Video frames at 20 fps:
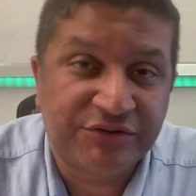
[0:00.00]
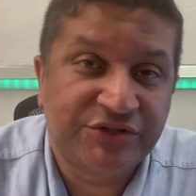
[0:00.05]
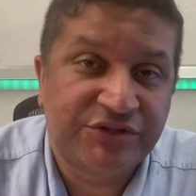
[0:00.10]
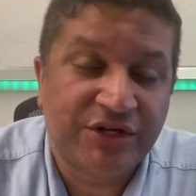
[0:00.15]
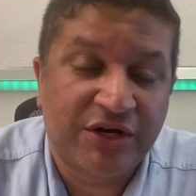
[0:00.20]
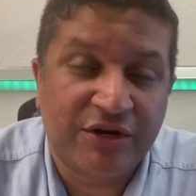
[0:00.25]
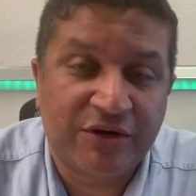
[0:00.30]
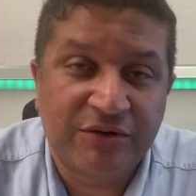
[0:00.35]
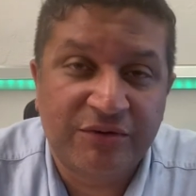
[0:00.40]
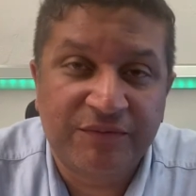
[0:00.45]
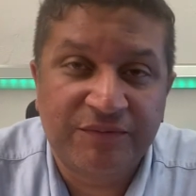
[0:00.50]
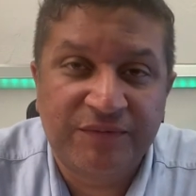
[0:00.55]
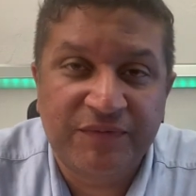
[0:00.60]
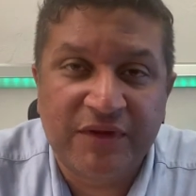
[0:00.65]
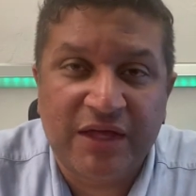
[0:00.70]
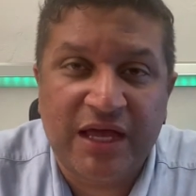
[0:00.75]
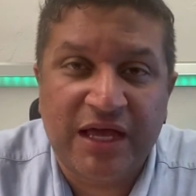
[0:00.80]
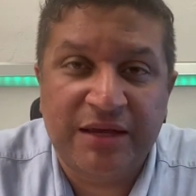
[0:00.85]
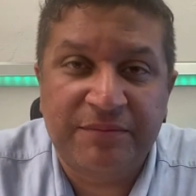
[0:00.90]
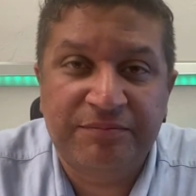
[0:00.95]
Show.
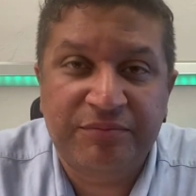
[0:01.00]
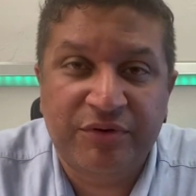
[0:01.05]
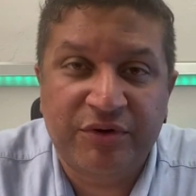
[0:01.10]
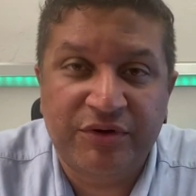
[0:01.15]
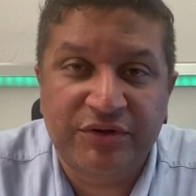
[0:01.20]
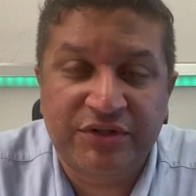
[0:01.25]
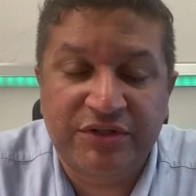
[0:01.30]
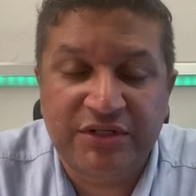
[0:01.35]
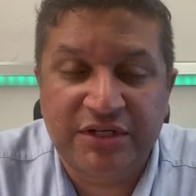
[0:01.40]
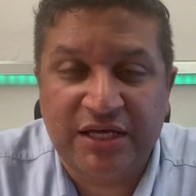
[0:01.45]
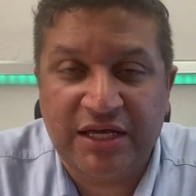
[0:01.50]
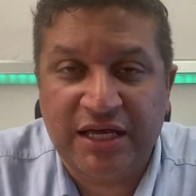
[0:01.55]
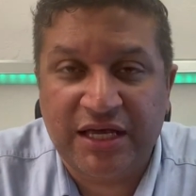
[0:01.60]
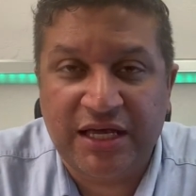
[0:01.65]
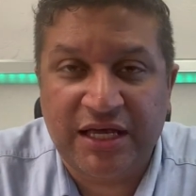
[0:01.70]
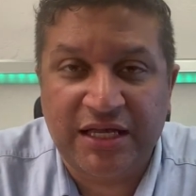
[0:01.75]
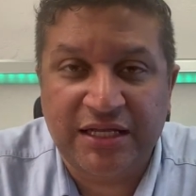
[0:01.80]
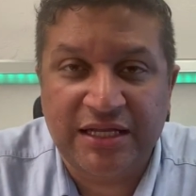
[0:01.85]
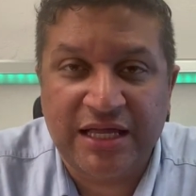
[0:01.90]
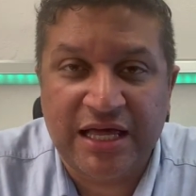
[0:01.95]
I put
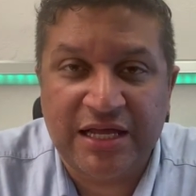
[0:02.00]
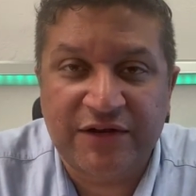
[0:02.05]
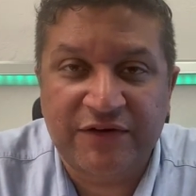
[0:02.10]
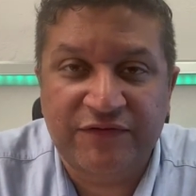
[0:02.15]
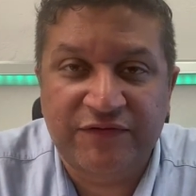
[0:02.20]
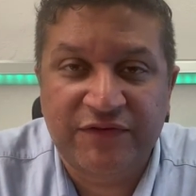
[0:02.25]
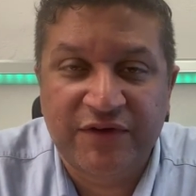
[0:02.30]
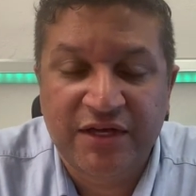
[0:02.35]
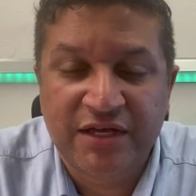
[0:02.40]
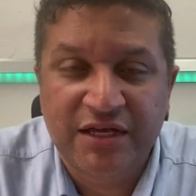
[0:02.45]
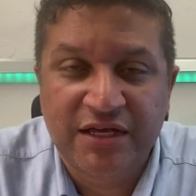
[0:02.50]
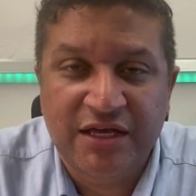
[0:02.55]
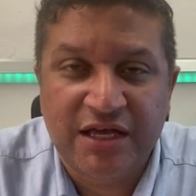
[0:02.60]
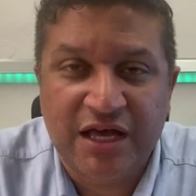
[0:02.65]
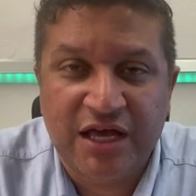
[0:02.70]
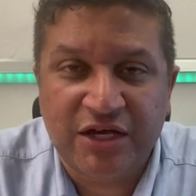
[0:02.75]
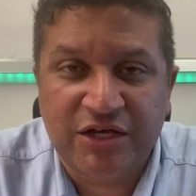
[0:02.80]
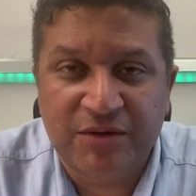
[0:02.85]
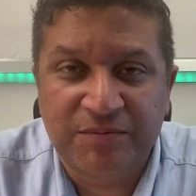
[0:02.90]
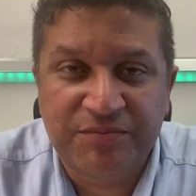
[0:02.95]
a lot of
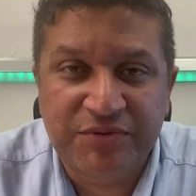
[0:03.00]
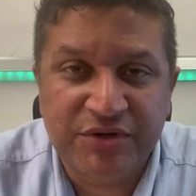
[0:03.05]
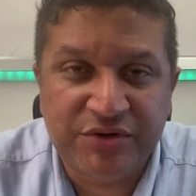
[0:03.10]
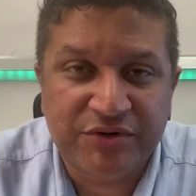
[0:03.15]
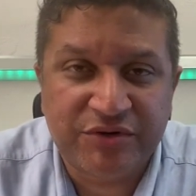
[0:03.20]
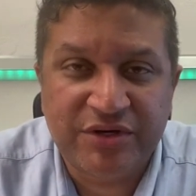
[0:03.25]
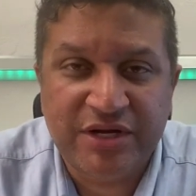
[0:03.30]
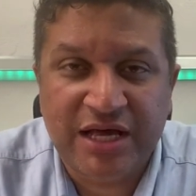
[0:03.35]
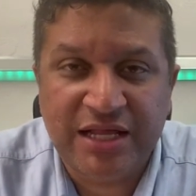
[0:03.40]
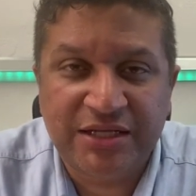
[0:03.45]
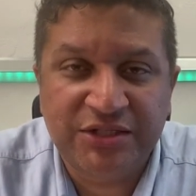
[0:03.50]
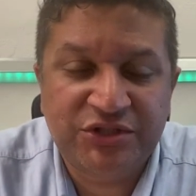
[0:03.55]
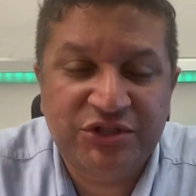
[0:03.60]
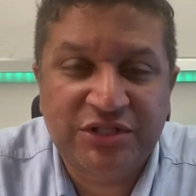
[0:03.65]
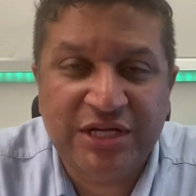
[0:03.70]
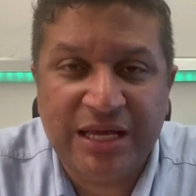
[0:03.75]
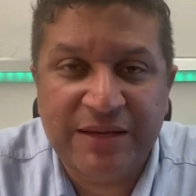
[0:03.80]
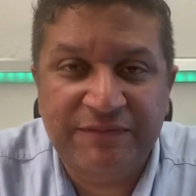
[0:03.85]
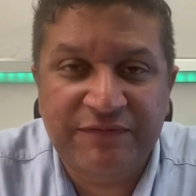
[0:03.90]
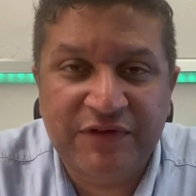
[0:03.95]
computer knowledge
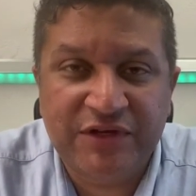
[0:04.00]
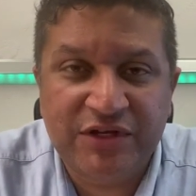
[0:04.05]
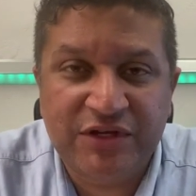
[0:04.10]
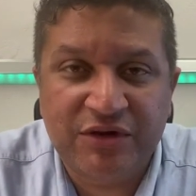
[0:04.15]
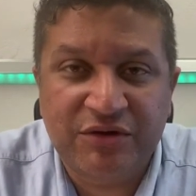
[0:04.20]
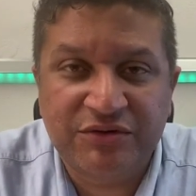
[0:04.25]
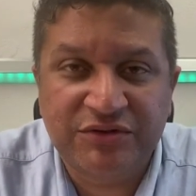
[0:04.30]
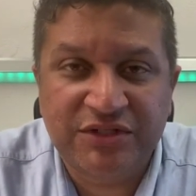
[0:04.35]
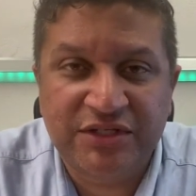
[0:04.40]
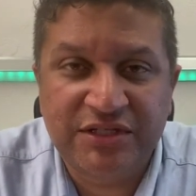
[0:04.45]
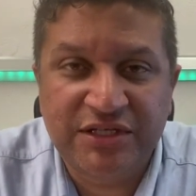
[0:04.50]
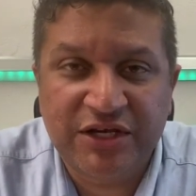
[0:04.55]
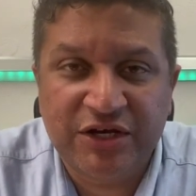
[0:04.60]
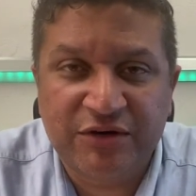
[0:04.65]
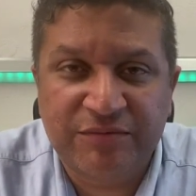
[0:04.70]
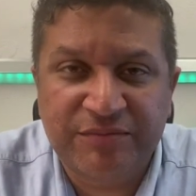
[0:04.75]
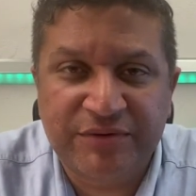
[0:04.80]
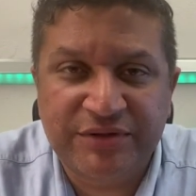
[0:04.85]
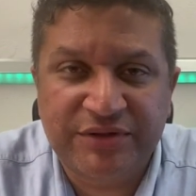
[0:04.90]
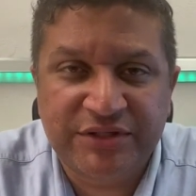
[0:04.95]
type videos in
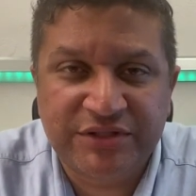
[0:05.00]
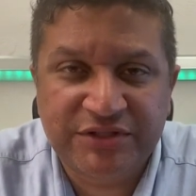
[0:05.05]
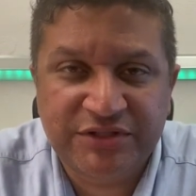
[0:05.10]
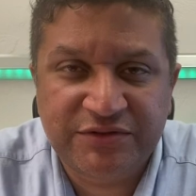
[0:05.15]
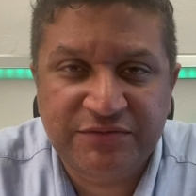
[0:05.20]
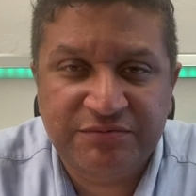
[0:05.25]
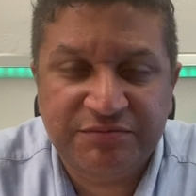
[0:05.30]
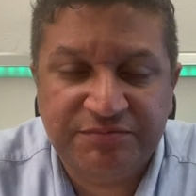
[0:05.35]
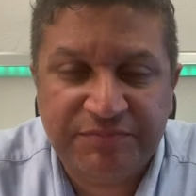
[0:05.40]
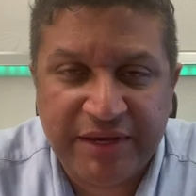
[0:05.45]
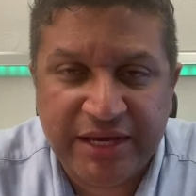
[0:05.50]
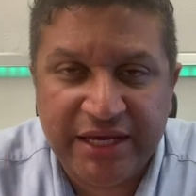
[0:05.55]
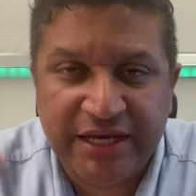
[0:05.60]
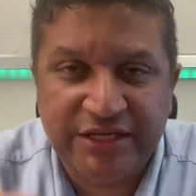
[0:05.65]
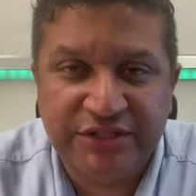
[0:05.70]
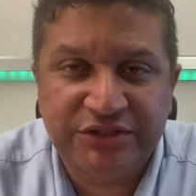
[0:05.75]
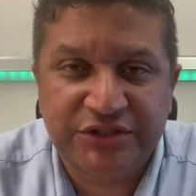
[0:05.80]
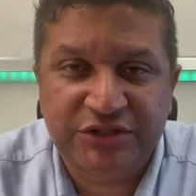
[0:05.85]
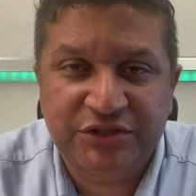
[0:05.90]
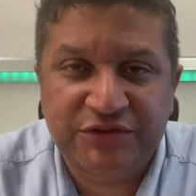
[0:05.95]
here, but this
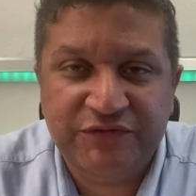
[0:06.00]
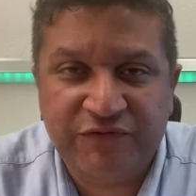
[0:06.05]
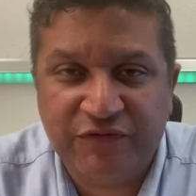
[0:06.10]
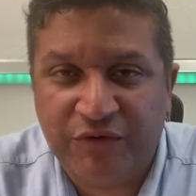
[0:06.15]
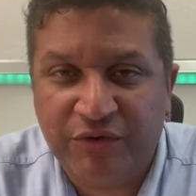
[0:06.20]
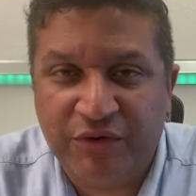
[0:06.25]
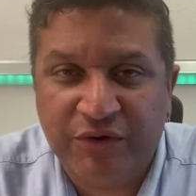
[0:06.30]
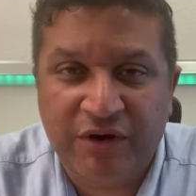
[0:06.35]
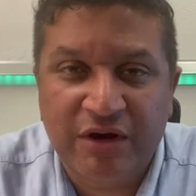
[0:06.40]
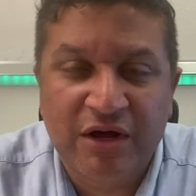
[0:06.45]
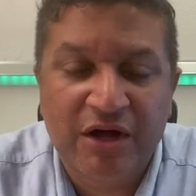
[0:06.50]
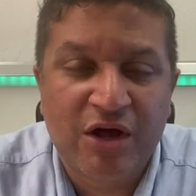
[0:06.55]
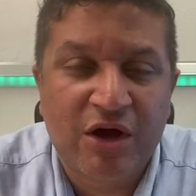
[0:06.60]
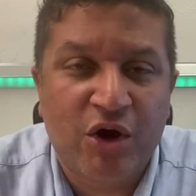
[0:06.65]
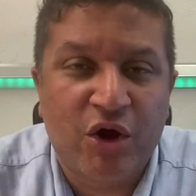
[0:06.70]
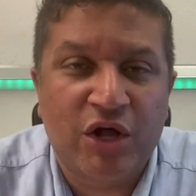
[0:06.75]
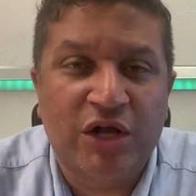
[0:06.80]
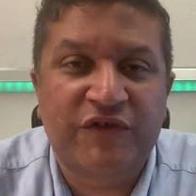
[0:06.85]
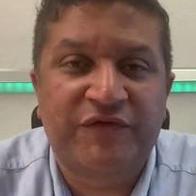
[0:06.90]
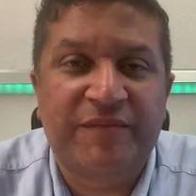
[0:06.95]
page is for
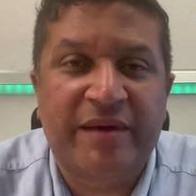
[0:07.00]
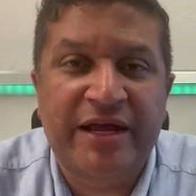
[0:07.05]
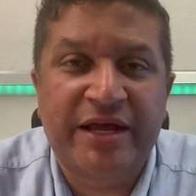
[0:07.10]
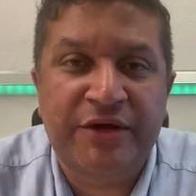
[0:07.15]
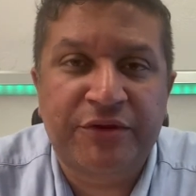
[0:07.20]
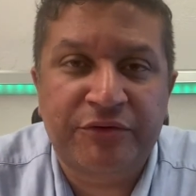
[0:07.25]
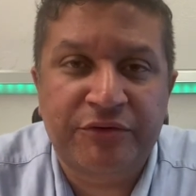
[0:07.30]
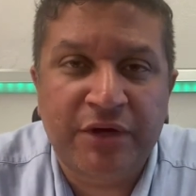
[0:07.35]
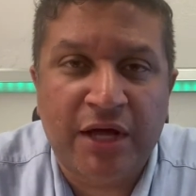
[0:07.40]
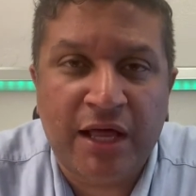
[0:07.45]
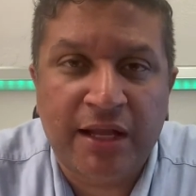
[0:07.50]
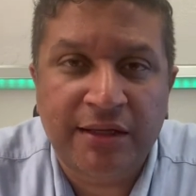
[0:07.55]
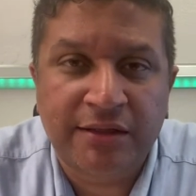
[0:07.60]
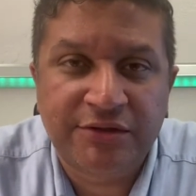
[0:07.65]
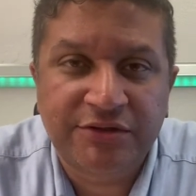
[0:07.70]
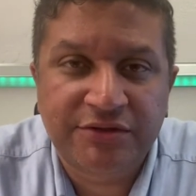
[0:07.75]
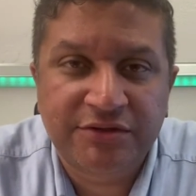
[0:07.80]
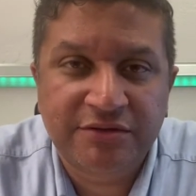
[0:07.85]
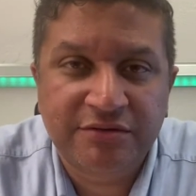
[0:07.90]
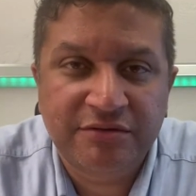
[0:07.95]
all of my other
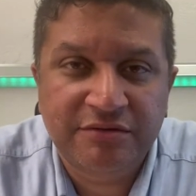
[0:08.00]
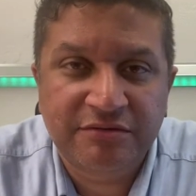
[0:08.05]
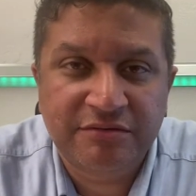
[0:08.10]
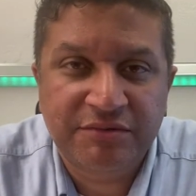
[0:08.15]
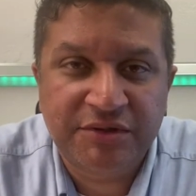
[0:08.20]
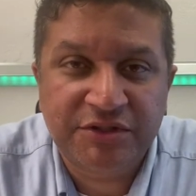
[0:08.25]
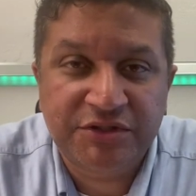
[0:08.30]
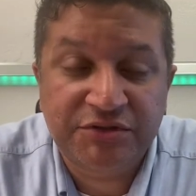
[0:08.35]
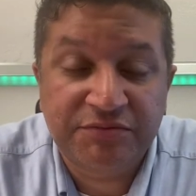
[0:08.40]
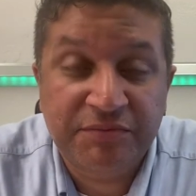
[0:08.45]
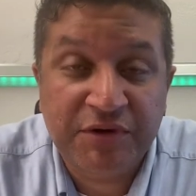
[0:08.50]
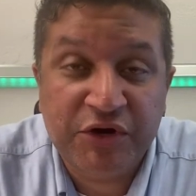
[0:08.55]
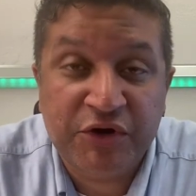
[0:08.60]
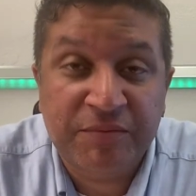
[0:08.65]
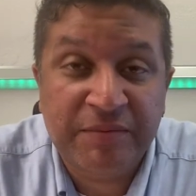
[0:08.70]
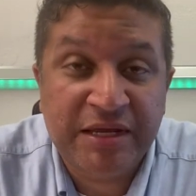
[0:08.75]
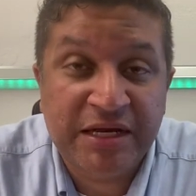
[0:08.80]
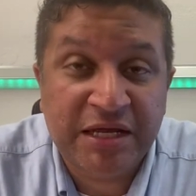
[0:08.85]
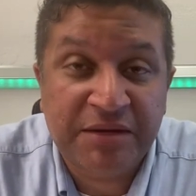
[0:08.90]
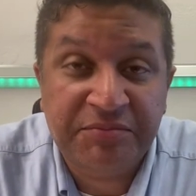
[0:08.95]
knowledge, which may
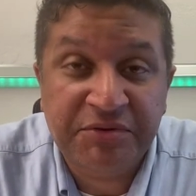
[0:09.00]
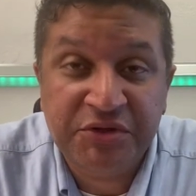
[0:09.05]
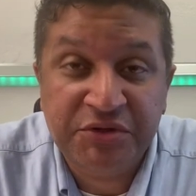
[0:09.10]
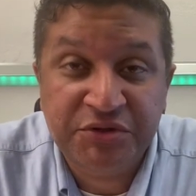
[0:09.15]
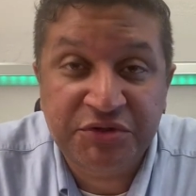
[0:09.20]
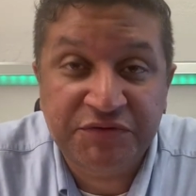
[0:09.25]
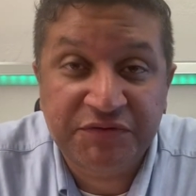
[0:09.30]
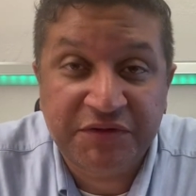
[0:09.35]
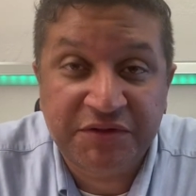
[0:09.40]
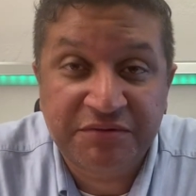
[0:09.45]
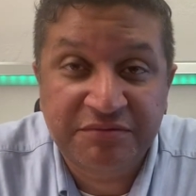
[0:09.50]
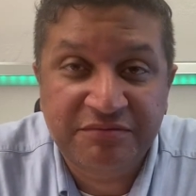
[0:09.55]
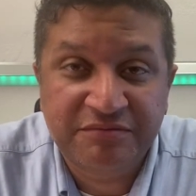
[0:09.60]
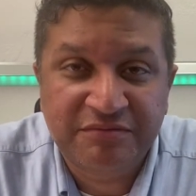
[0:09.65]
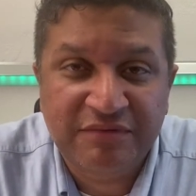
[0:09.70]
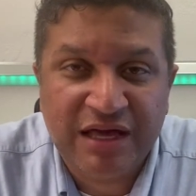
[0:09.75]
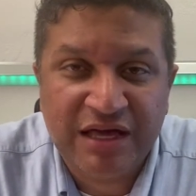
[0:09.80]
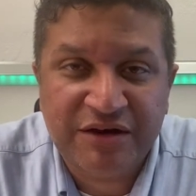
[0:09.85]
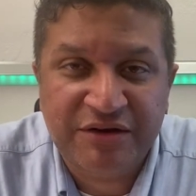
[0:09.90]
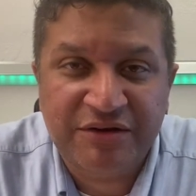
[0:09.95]
or may not be useful.
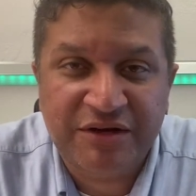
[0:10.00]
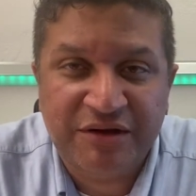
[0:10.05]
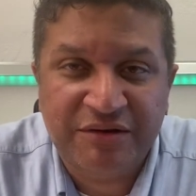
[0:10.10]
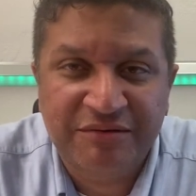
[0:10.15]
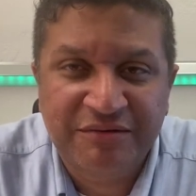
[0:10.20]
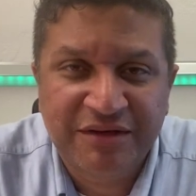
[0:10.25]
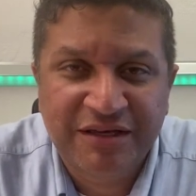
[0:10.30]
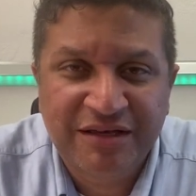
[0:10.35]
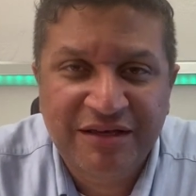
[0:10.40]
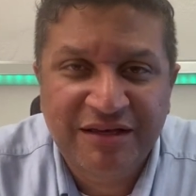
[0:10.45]
I don't know.